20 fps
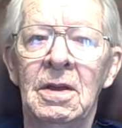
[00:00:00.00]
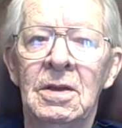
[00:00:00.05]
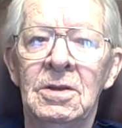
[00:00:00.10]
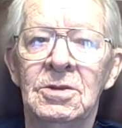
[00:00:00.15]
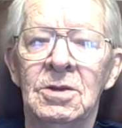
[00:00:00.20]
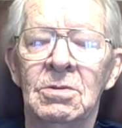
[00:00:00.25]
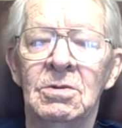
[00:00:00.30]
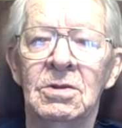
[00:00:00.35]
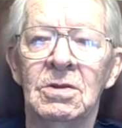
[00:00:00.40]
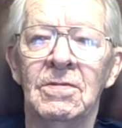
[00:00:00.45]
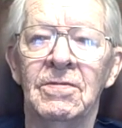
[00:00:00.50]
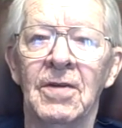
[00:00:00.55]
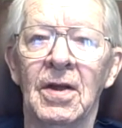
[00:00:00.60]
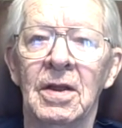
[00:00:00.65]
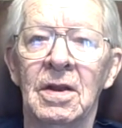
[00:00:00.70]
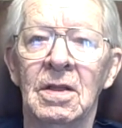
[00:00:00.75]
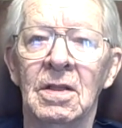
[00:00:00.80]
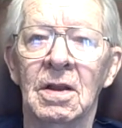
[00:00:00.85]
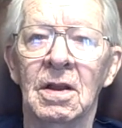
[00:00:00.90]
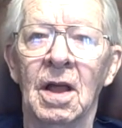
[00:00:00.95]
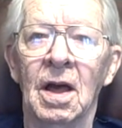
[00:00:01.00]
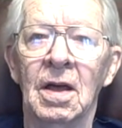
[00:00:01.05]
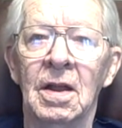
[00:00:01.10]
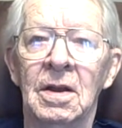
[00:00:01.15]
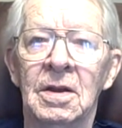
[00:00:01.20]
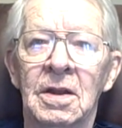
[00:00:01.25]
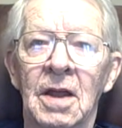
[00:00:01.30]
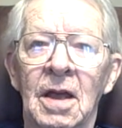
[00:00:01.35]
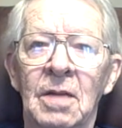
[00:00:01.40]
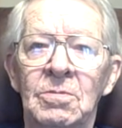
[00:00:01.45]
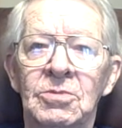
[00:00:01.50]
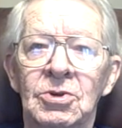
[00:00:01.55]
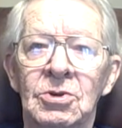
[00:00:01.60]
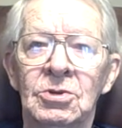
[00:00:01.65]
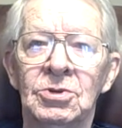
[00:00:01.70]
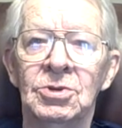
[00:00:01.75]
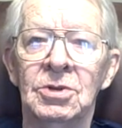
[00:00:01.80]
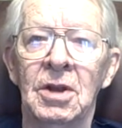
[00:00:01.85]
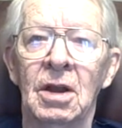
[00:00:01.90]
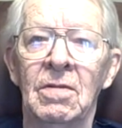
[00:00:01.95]
She was afraid of the linotype, so
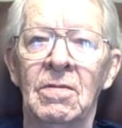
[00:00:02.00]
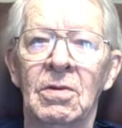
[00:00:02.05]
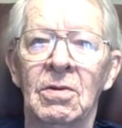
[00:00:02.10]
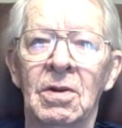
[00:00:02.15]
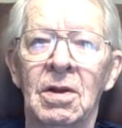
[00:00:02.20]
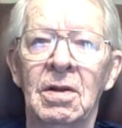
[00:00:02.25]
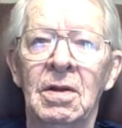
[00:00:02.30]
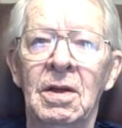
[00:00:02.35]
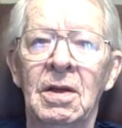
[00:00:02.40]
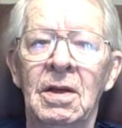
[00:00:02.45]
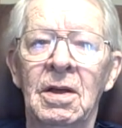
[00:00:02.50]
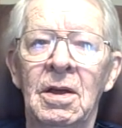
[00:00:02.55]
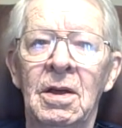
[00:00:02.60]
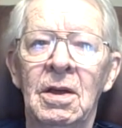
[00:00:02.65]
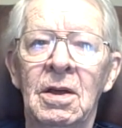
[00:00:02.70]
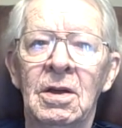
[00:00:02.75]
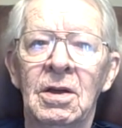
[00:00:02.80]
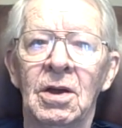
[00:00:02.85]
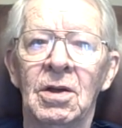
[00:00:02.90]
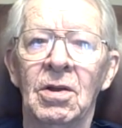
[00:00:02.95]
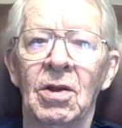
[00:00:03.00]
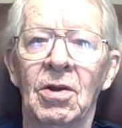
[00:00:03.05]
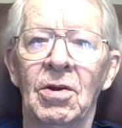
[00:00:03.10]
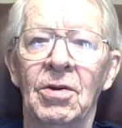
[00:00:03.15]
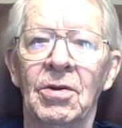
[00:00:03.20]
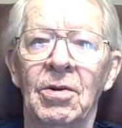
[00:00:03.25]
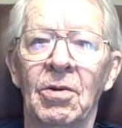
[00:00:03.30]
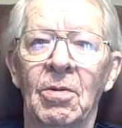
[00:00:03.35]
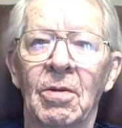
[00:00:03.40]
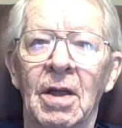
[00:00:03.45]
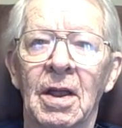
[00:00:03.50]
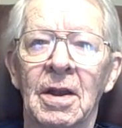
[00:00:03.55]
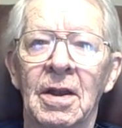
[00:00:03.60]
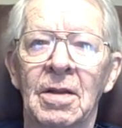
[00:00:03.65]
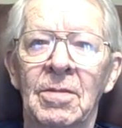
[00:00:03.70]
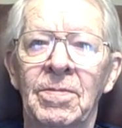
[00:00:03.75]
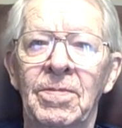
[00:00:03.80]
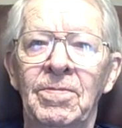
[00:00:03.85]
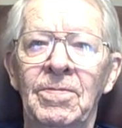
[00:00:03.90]
she never could learn to run it.